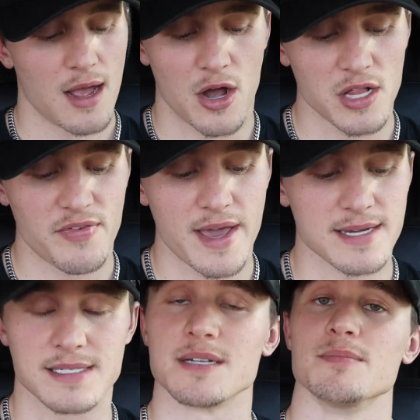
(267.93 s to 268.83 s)
all I've had
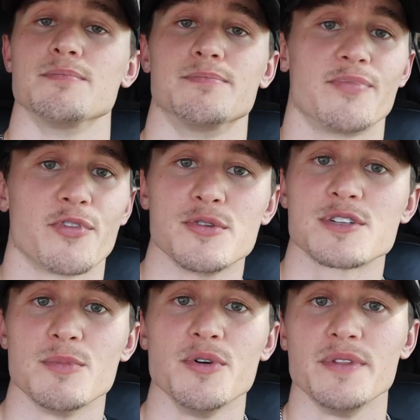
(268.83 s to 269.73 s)
is a fruit
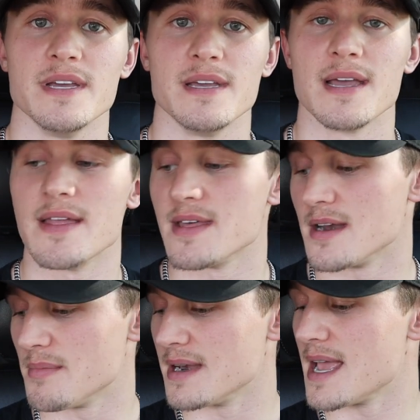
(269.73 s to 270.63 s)
smoothie and then
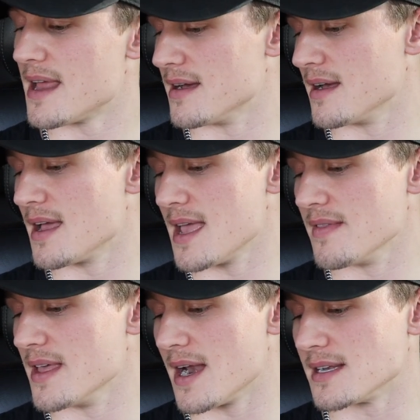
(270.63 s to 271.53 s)
a banana
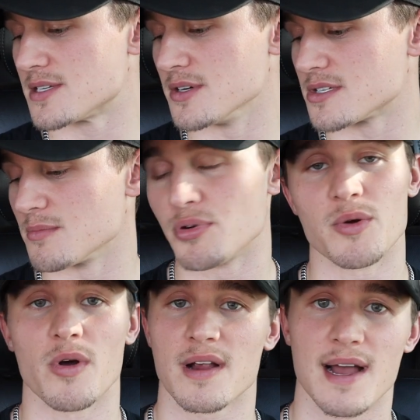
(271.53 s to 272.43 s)
and then I took some
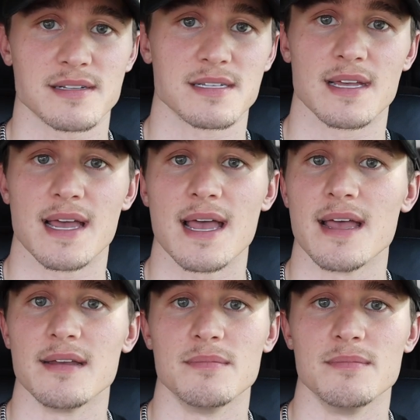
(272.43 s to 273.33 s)
pre-workout to the
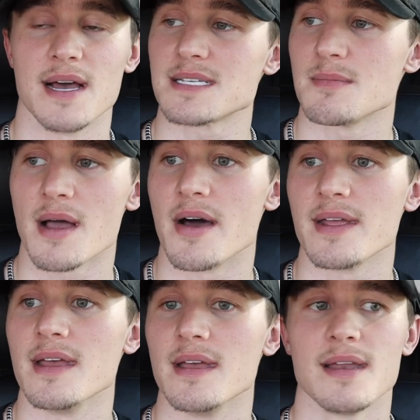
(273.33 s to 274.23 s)
head. That's about
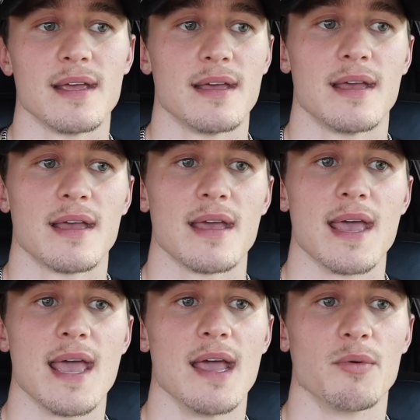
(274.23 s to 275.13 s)
it.
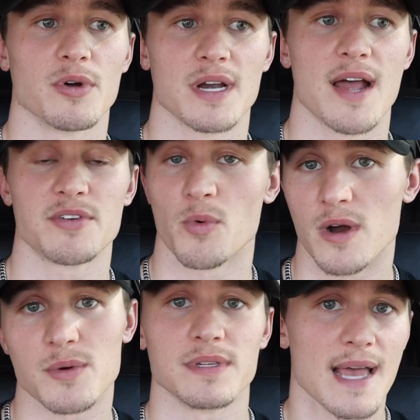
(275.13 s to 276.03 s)
And we're going to have to
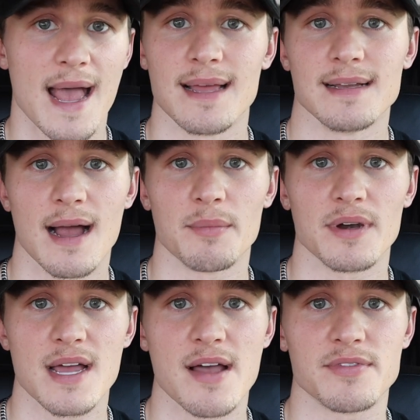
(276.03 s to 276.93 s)
work with that. I'm
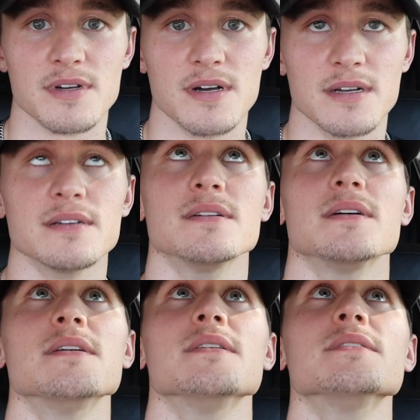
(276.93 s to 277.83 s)
going to have to
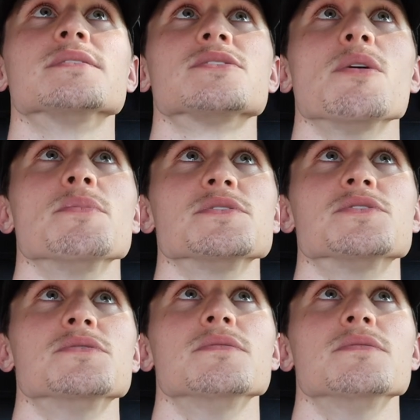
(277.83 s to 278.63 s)
summon